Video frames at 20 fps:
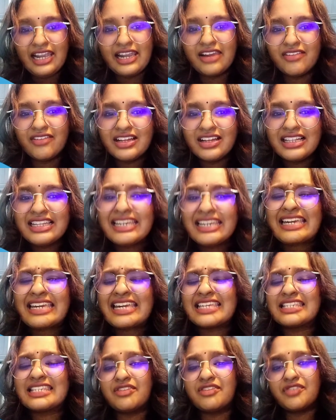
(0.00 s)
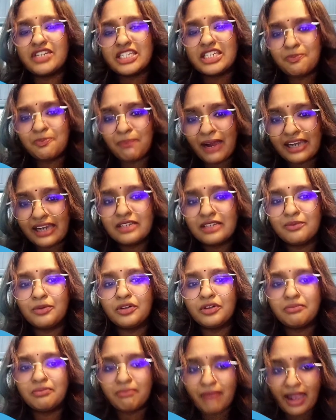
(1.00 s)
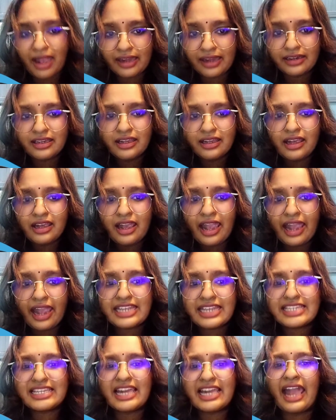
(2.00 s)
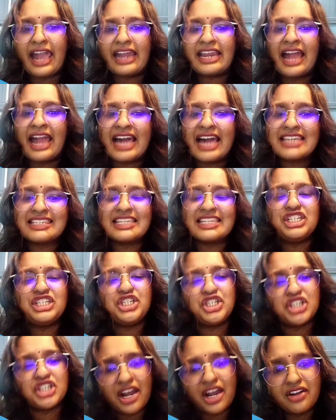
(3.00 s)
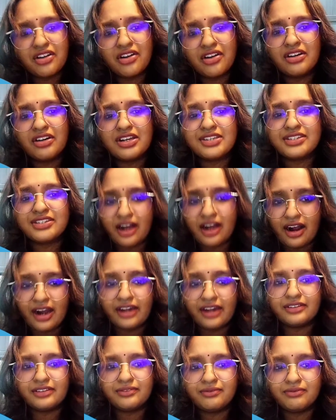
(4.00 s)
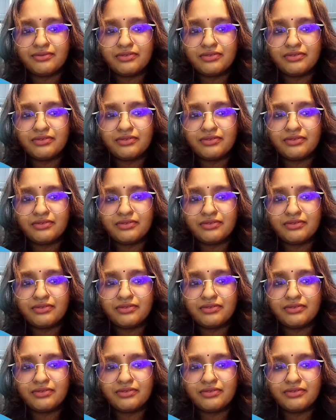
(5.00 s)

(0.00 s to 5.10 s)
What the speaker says: He really is a respectable man and has a generous heart.